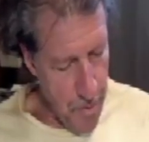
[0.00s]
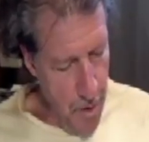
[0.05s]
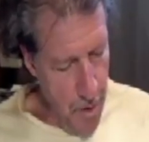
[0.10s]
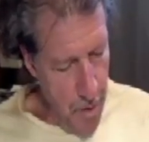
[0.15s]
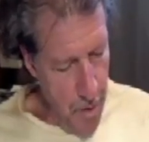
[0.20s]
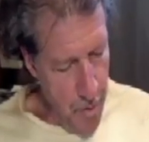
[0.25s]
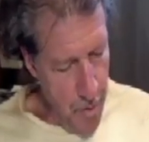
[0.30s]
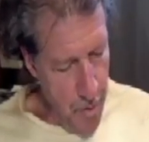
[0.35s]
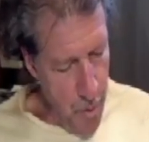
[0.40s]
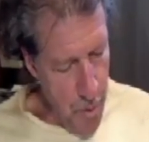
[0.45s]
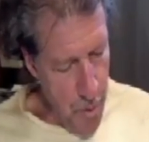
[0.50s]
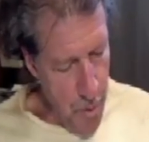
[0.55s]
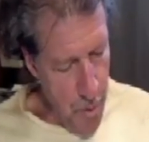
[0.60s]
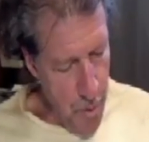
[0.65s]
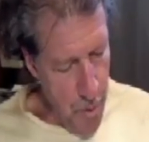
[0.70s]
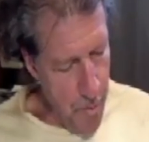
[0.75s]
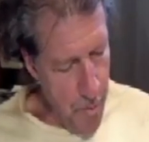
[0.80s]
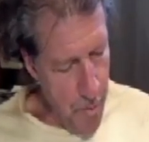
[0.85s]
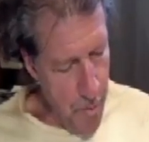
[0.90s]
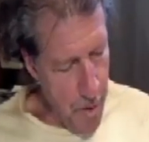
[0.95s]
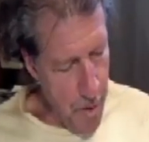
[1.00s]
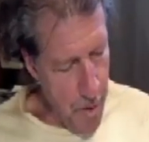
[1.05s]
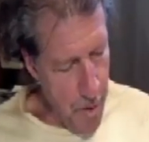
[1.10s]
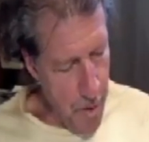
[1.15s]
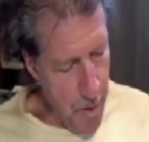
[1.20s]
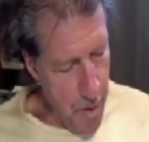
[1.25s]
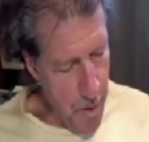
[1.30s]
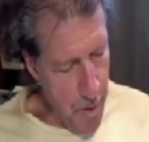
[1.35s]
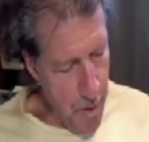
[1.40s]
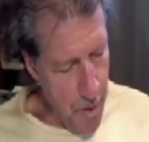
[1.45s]
The horse stables that
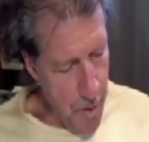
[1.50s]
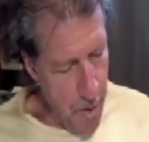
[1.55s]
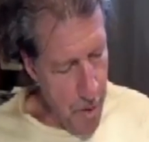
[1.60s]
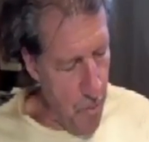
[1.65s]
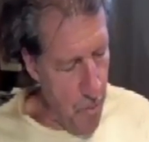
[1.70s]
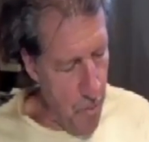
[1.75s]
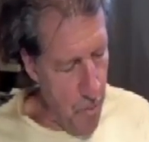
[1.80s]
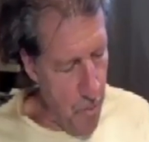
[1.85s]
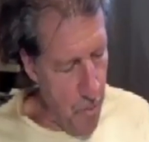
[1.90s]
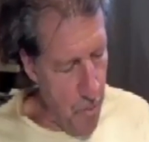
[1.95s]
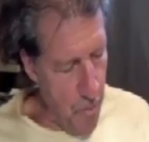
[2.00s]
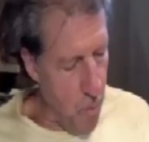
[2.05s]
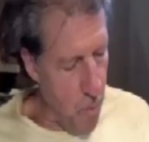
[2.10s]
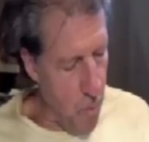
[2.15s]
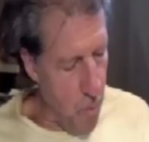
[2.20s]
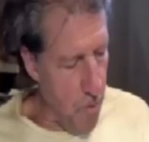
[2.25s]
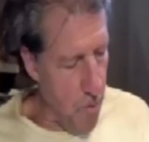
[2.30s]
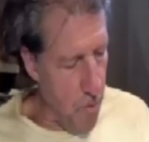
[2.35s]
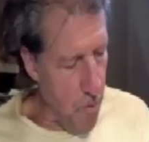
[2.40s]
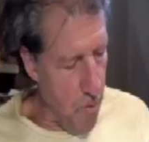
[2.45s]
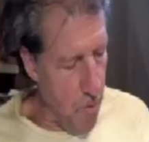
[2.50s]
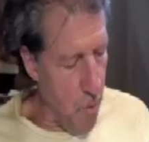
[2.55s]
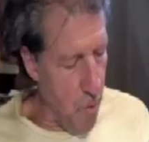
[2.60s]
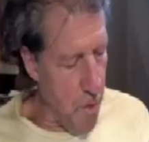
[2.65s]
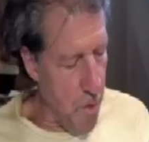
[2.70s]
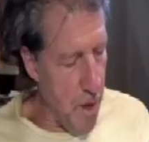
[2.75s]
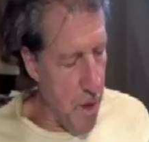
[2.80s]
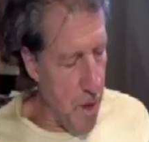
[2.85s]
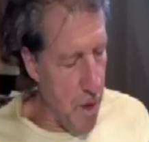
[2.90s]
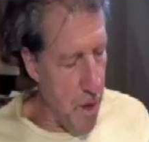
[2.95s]
Candol
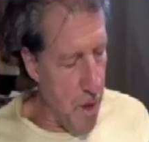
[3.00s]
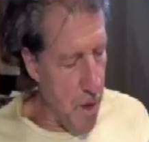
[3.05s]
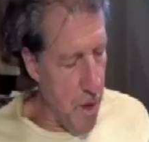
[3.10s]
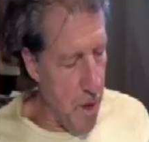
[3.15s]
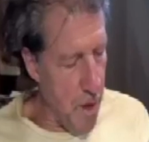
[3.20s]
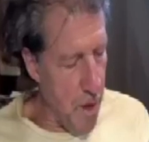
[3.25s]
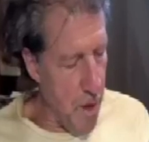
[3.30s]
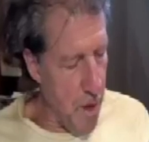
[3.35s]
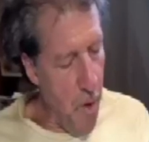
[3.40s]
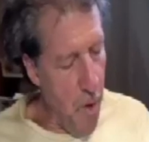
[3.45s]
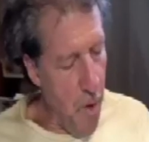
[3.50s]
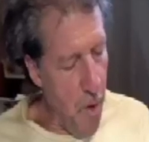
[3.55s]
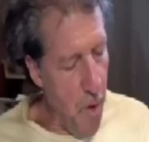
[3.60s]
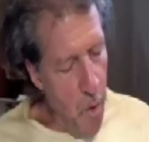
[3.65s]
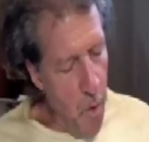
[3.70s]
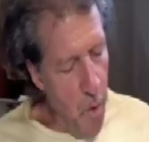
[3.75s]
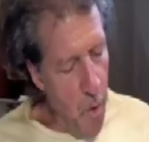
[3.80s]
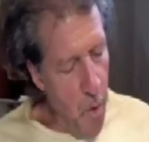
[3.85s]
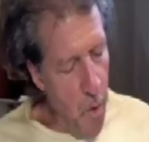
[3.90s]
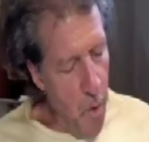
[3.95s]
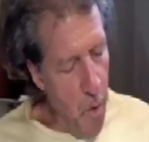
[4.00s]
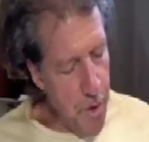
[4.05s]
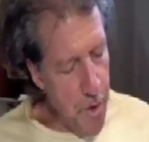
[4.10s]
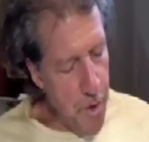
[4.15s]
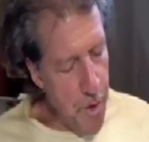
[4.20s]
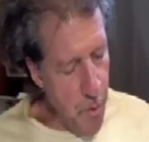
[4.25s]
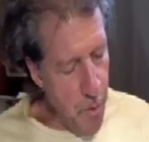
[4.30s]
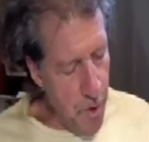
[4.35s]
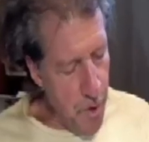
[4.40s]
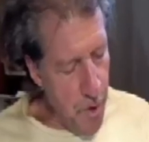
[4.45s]
was at were
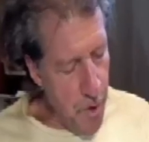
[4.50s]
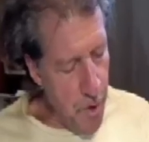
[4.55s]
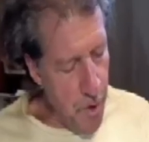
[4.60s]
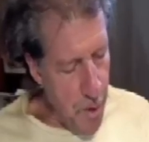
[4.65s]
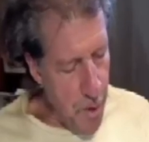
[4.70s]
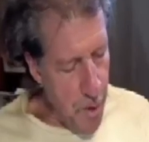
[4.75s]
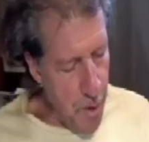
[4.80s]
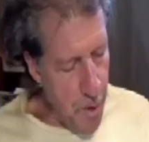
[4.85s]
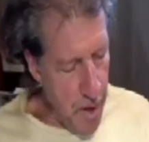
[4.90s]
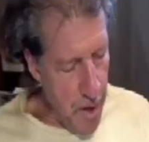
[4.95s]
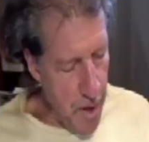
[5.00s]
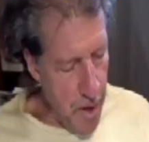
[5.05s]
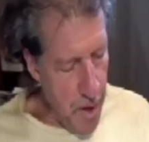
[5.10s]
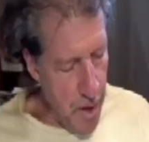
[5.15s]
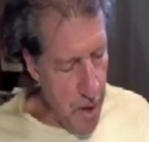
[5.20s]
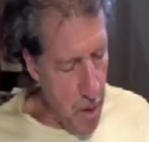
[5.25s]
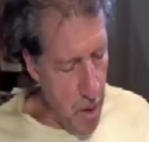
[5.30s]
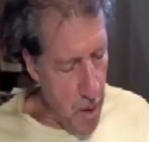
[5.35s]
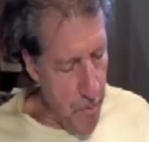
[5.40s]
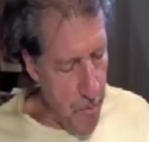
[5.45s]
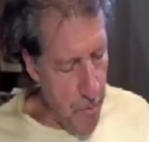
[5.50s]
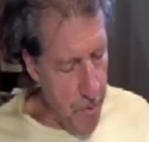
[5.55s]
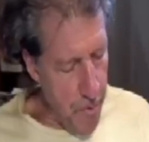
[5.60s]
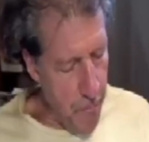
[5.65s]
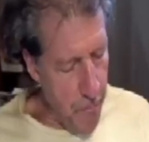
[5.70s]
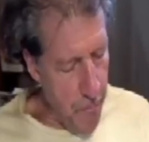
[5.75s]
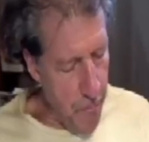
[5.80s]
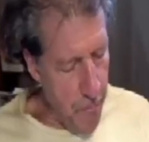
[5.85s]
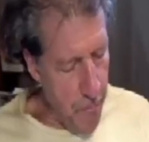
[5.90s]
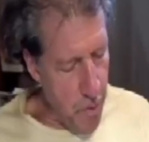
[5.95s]
situated on a slight hill,
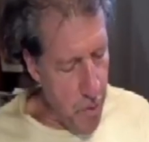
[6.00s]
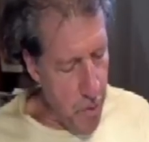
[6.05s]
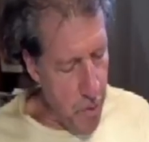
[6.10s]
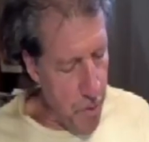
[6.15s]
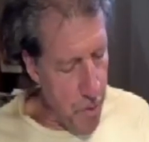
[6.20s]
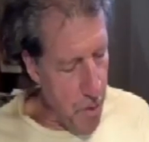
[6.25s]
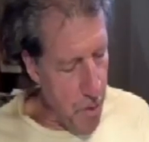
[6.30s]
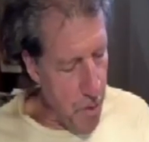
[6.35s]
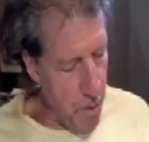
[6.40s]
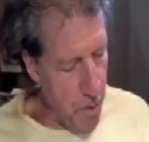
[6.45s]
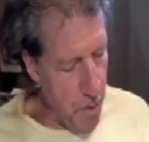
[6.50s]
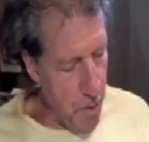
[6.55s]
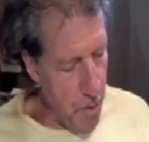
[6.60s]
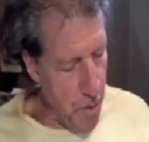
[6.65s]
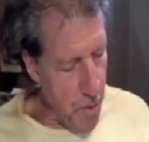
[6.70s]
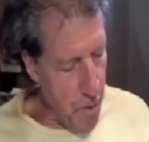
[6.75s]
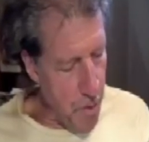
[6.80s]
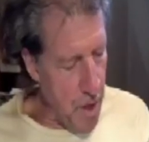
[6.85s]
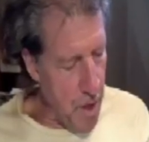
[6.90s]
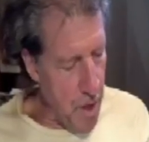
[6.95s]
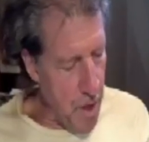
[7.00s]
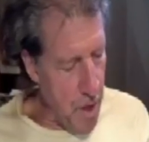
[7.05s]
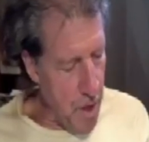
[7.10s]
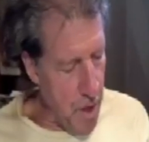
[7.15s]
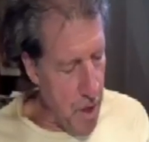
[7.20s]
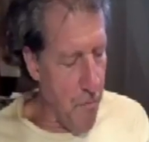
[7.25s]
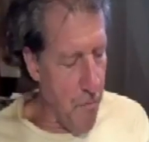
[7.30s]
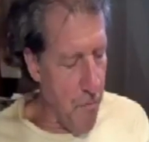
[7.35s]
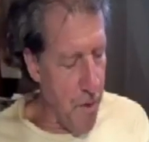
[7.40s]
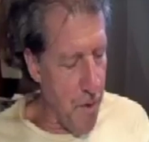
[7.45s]
from which one could see at the far
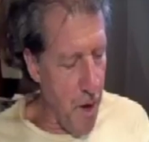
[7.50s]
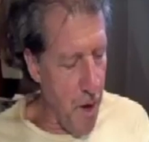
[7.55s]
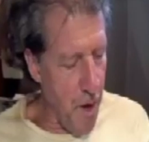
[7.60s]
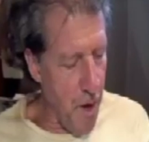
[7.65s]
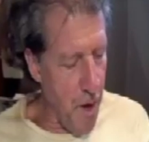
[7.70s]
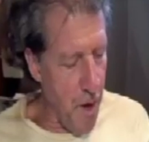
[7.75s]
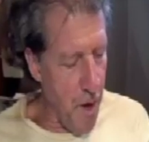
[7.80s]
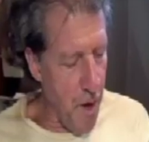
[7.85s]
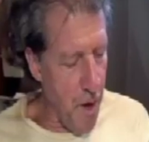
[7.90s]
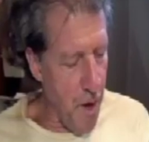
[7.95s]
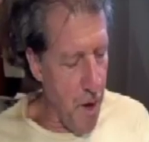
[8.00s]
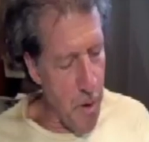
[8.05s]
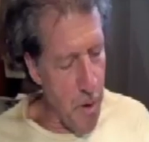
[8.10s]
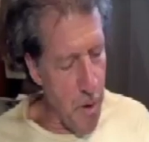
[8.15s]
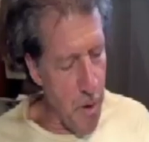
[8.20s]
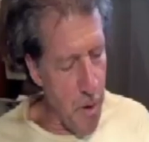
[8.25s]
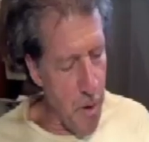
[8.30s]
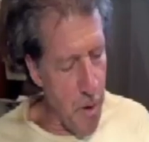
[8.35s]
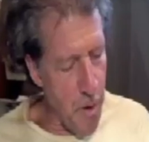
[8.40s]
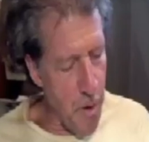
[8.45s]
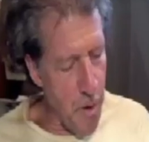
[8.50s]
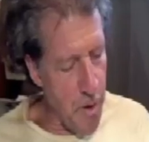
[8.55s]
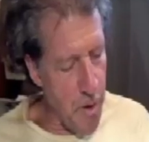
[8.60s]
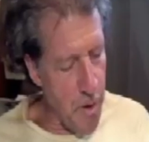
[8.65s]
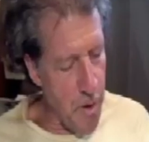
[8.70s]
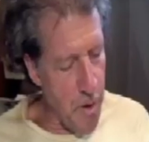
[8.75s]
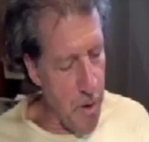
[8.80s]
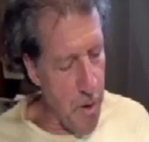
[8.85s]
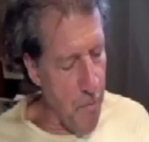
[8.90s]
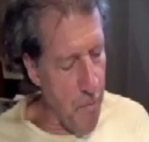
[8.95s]
end of town a somewhat larger road
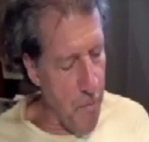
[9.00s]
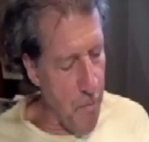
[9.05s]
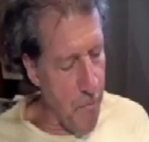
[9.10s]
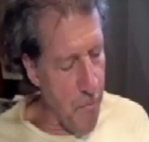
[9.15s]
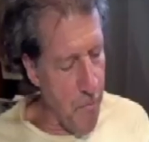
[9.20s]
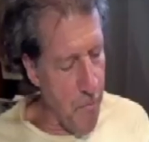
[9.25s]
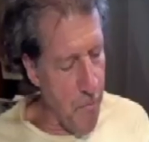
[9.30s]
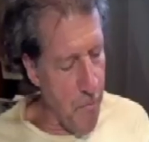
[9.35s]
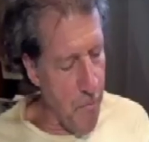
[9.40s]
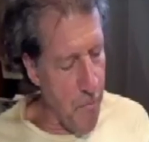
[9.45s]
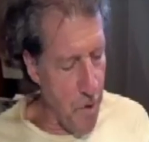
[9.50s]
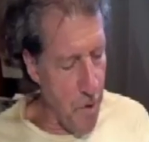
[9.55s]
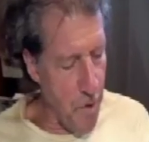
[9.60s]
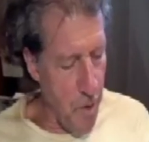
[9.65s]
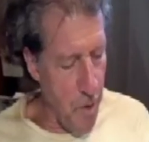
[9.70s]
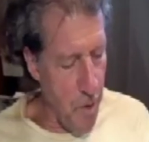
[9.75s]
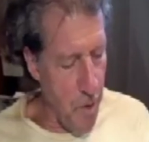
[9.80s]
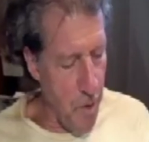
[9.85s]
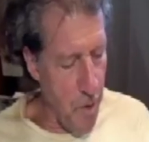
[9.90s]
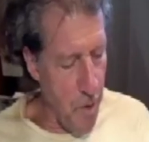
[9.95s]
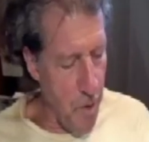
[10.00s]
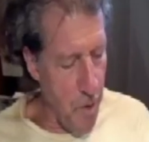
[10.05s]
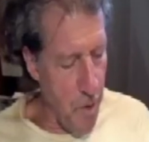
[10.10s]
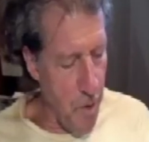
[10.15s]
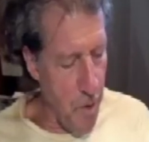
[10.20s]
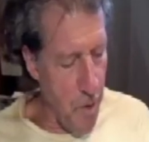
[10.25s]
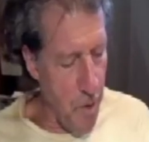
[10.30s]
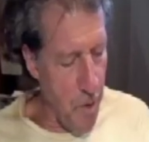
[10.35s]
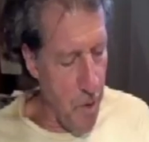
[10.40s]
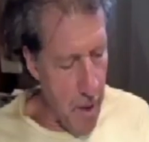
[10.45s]
leading off into the interior
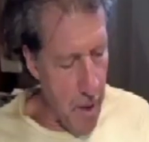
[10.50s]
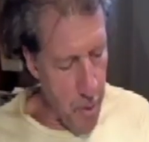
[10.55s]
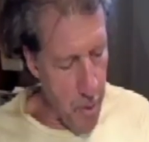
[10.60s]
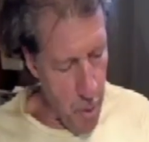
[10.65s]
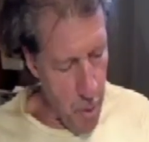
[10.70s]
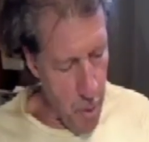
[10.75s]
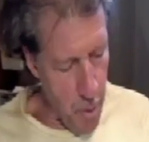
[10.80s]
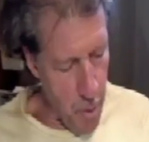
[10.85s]
of Candol.